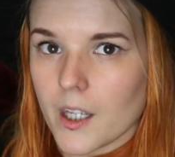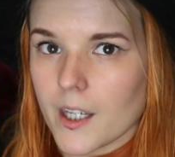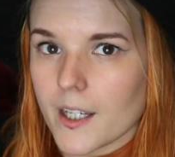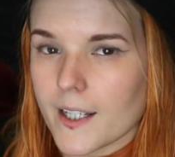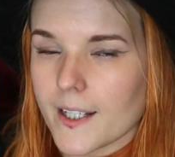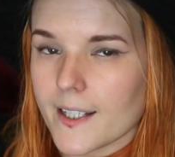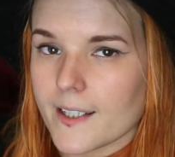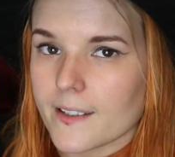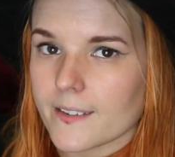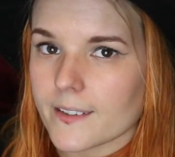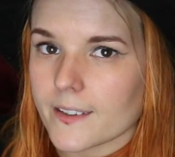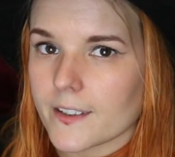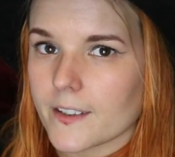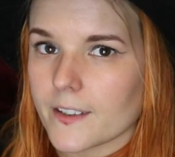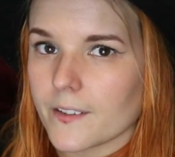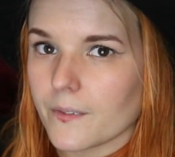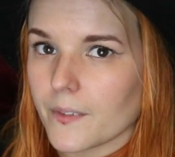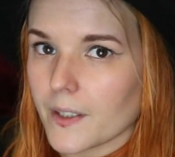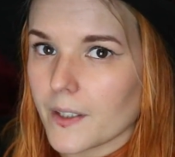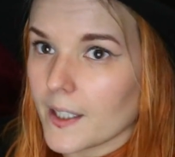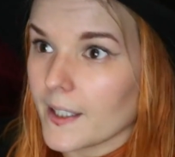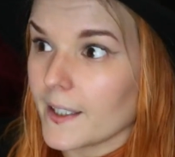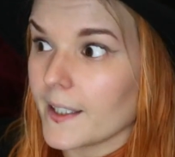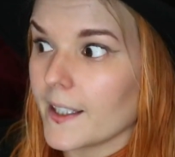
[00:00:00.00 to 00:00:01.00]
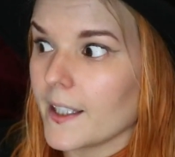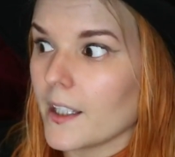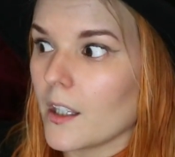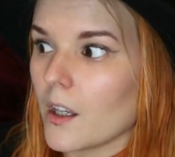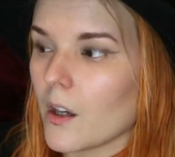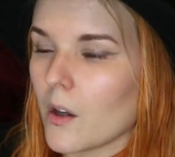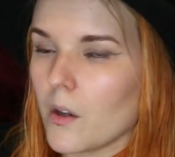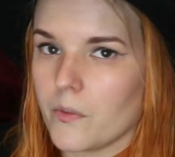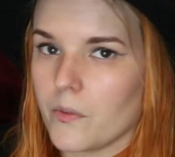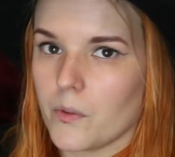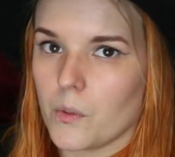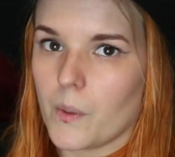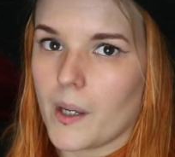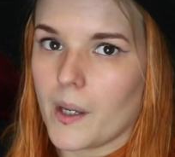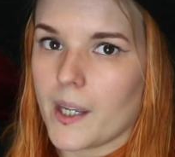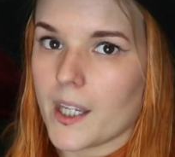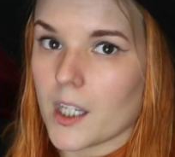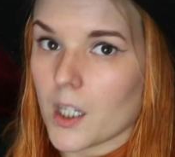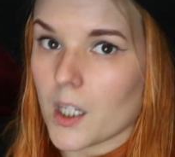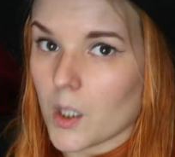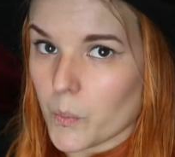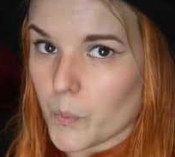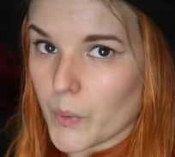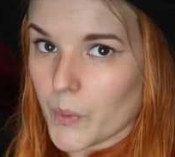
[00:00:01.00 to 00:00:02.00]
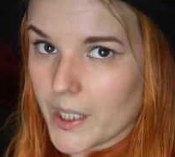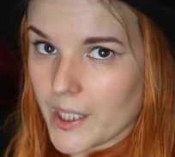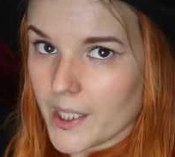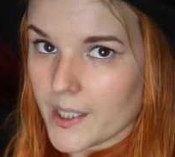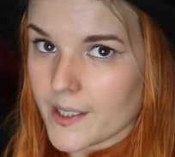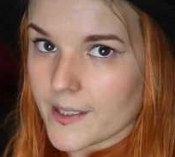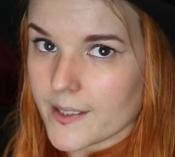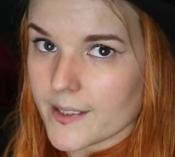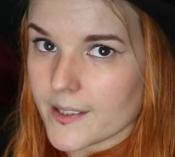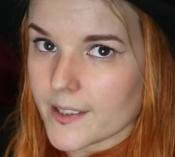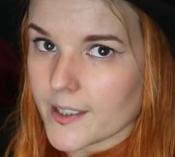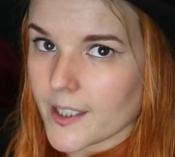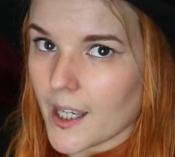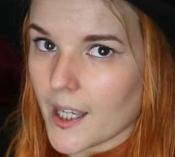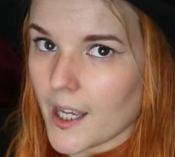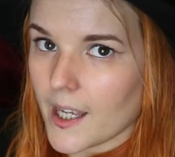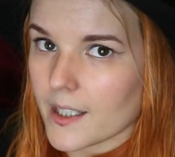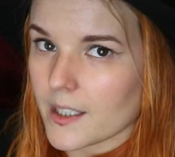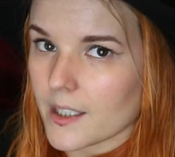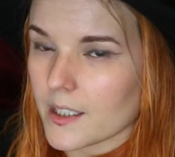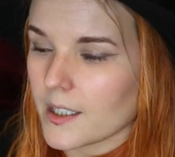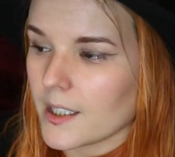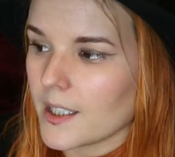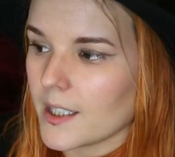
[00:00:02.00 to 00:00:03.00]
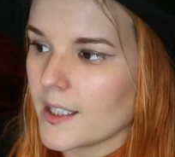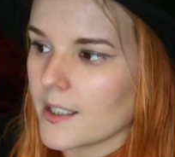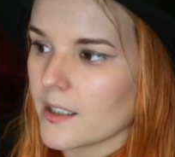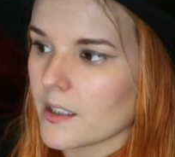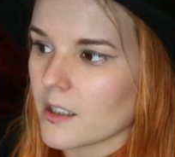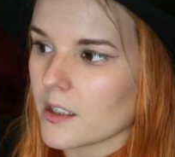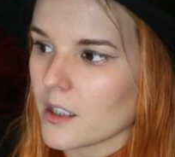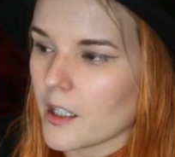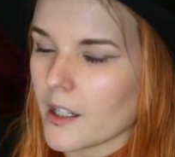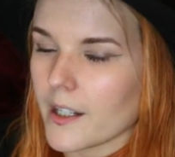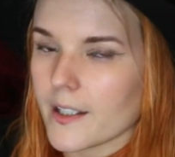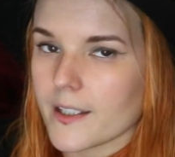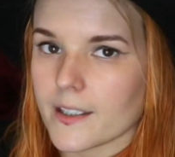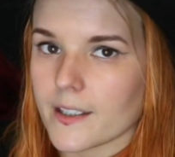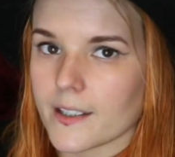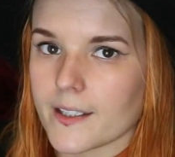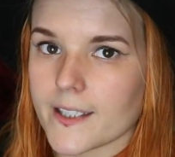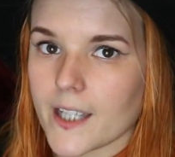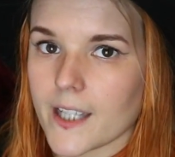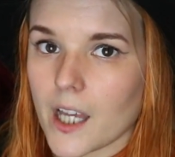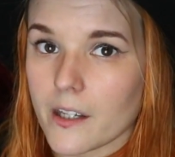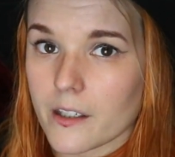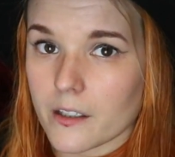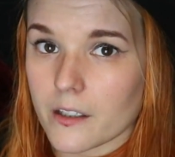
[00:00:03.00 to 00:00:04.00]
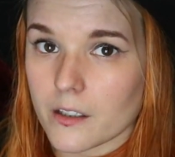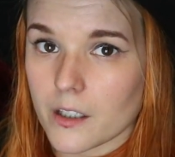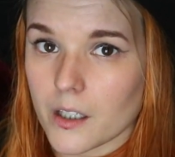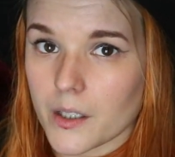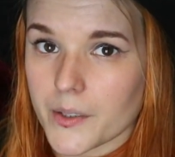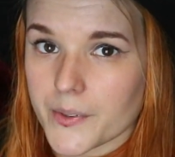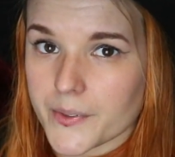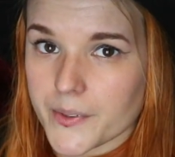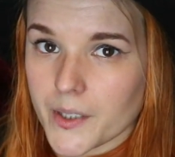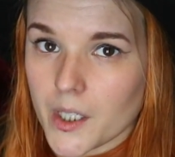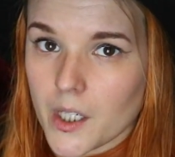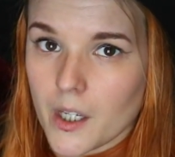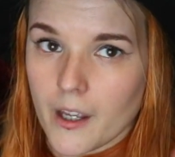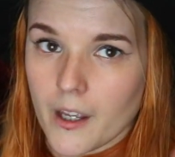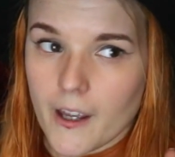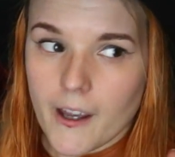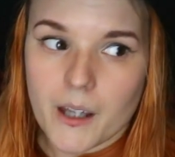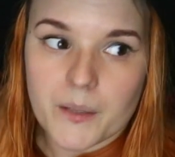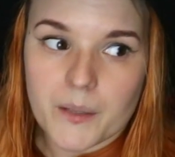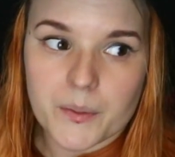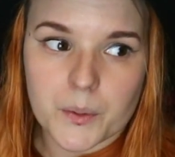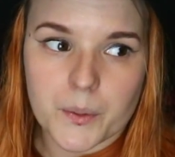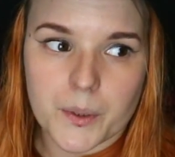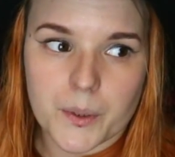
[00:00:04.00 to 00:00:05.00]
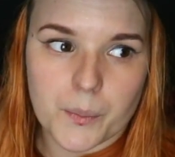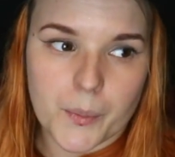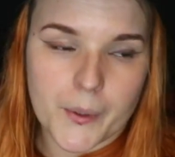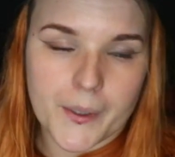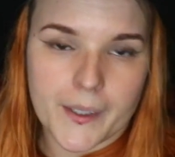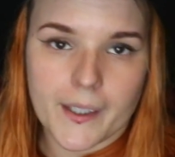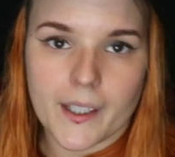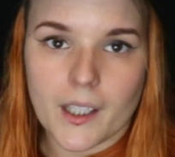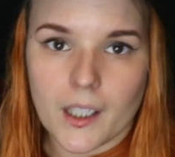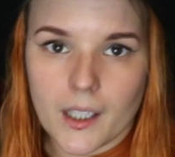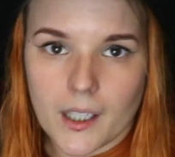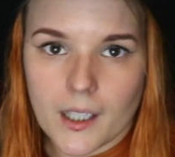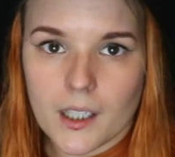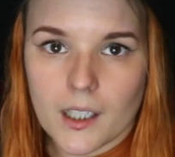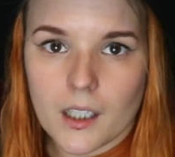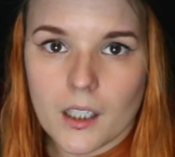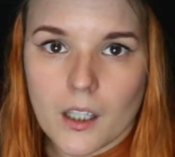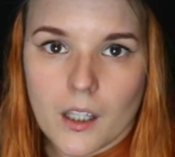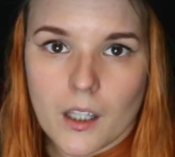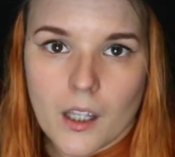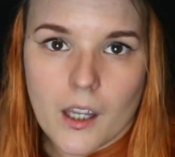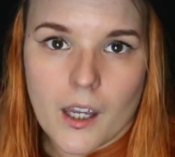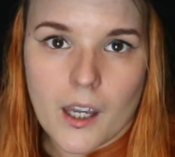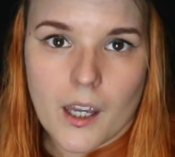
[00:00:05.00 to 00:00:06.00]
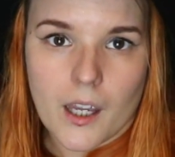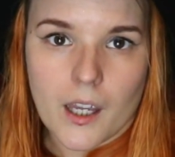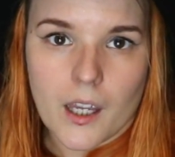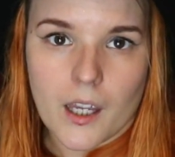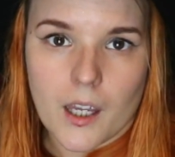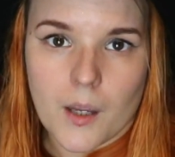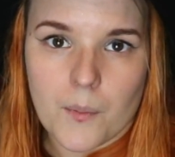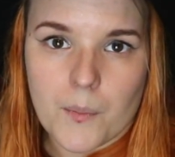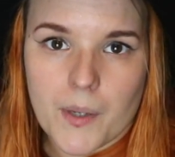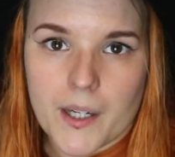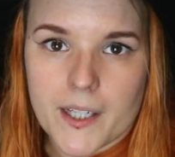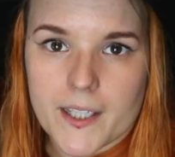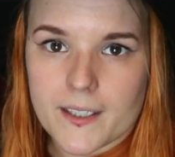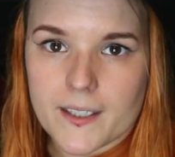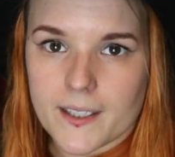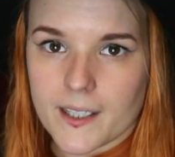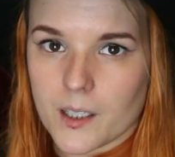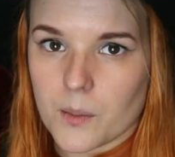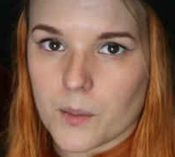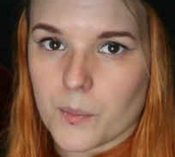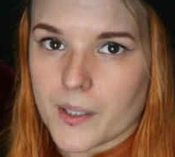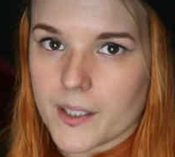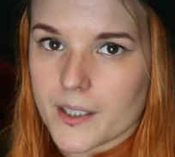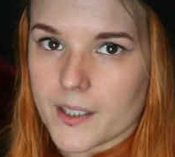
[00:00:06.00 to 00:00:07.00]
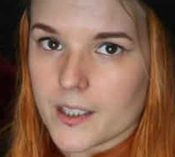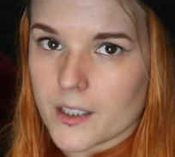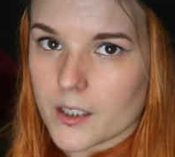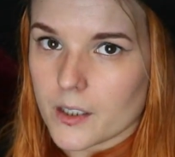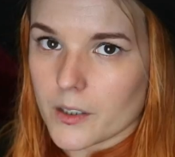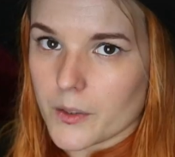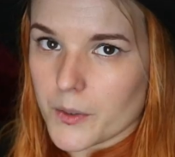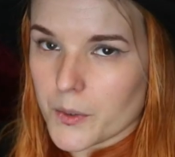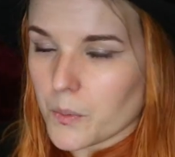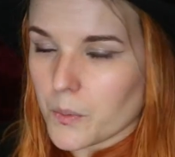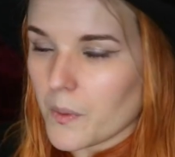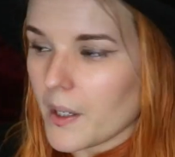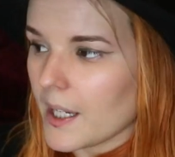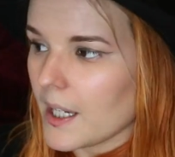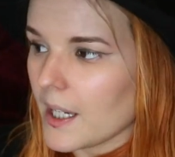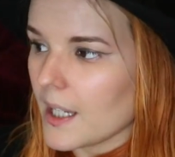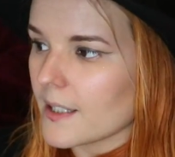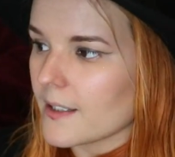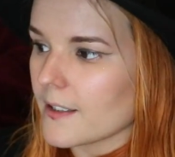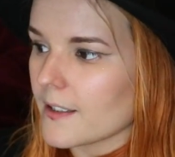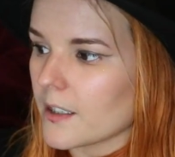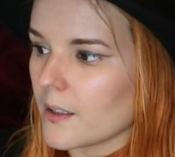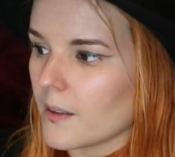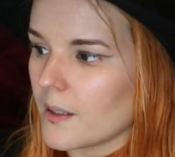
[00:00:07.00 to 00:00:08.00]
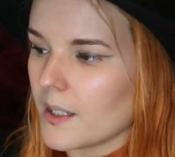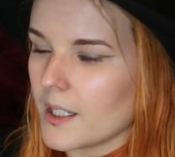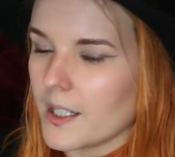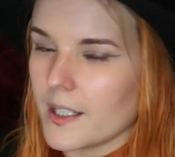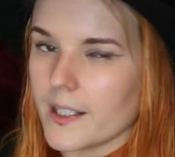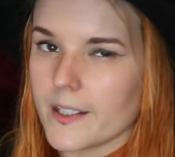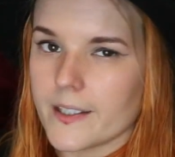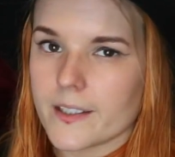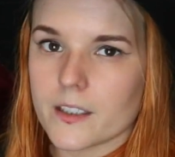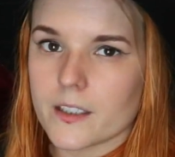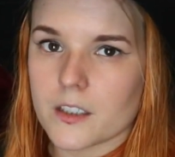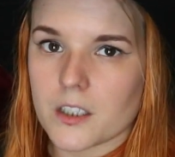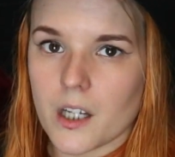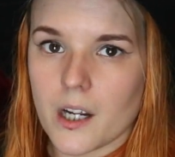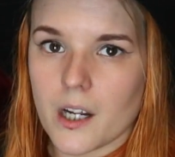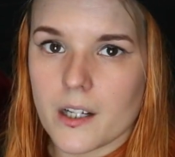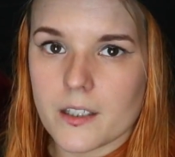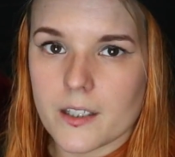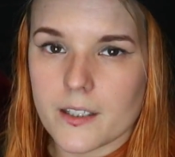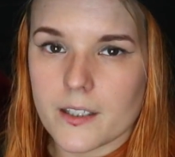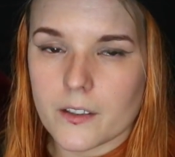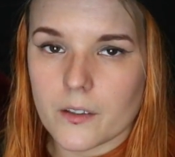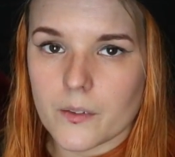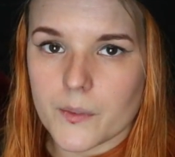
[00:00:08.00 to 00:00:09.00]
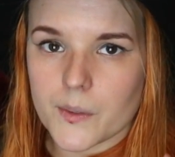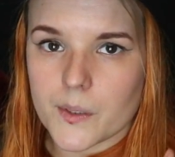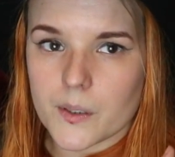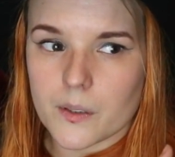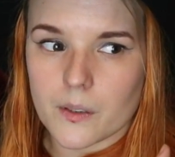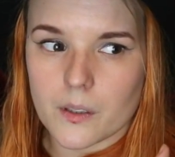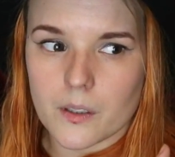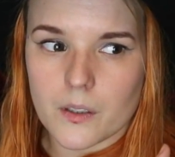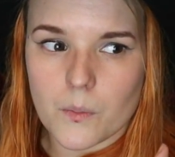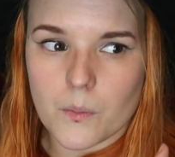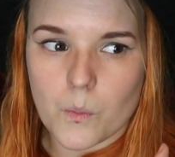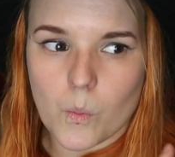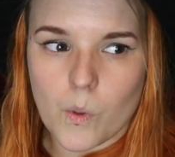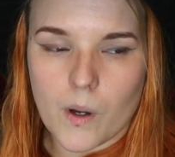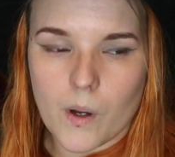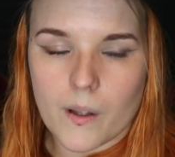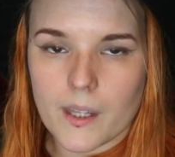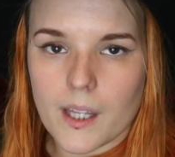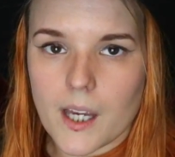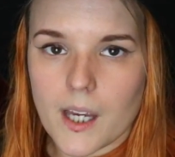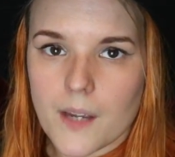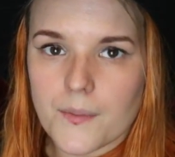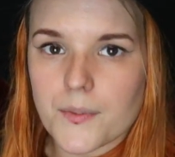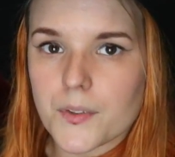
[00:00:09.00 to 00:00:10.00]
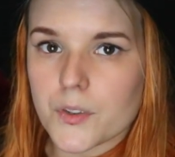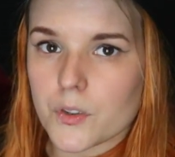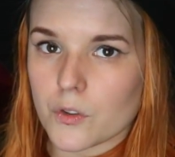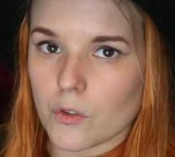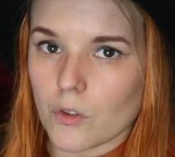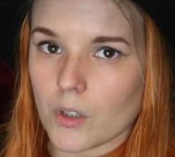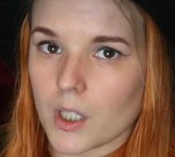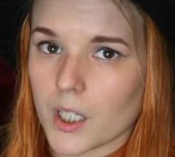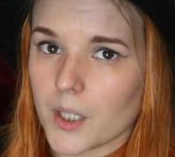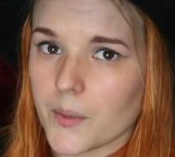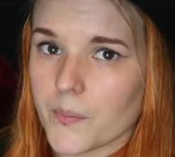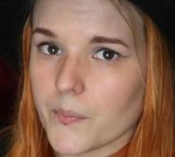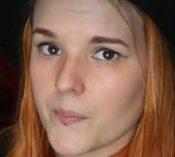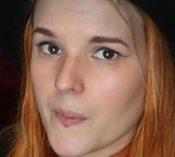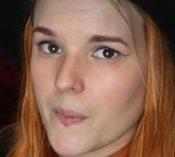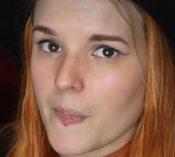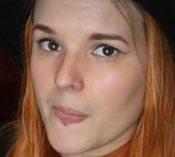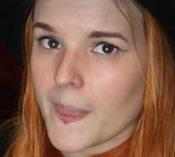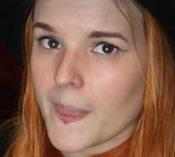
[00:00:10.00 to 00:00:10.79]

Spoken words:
He is severely overweight and obese, and he decides that he's had enough of all the bullying and his inability to lose weight, and so he decides he's going to live stream